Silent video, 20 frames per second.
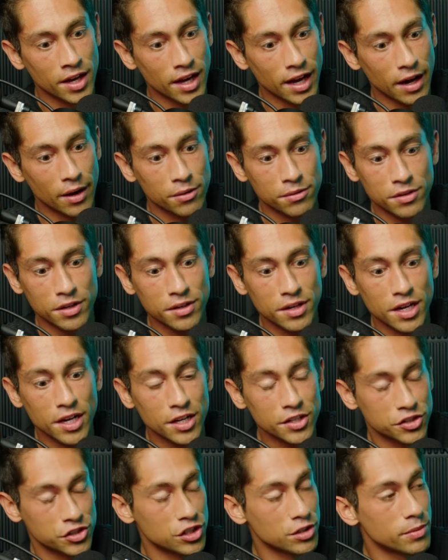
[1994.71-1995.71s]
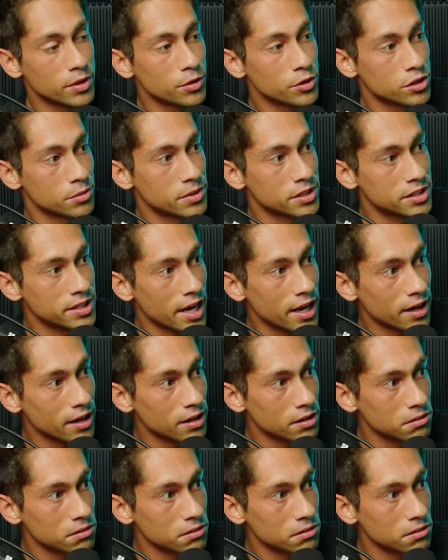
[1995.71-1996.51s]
I would assume it was a mistake.